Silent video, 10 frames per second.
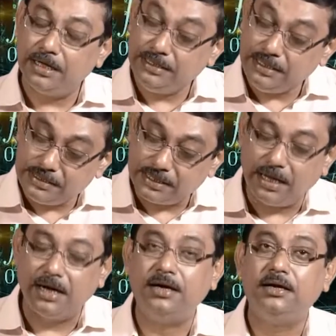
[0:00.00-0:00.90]
is
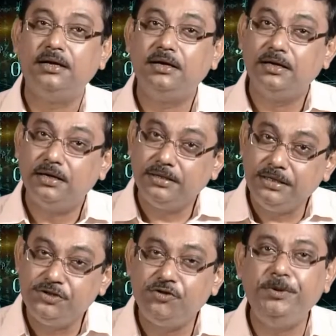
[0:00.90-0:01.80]
a
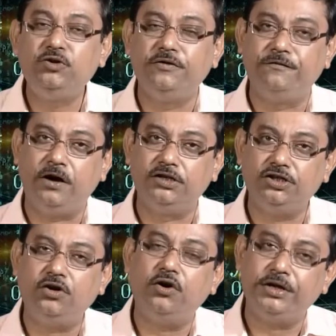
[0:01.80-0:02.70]
distribution
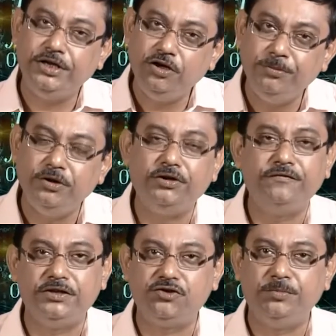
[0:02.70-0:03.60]
function or a cumulative
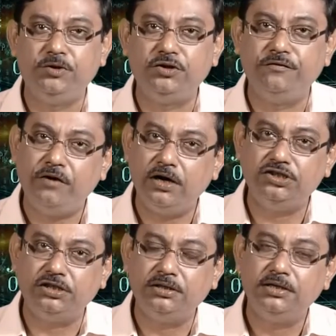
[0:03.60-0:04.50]
distribution
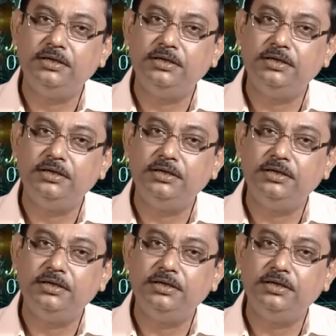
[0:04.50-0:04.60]
function,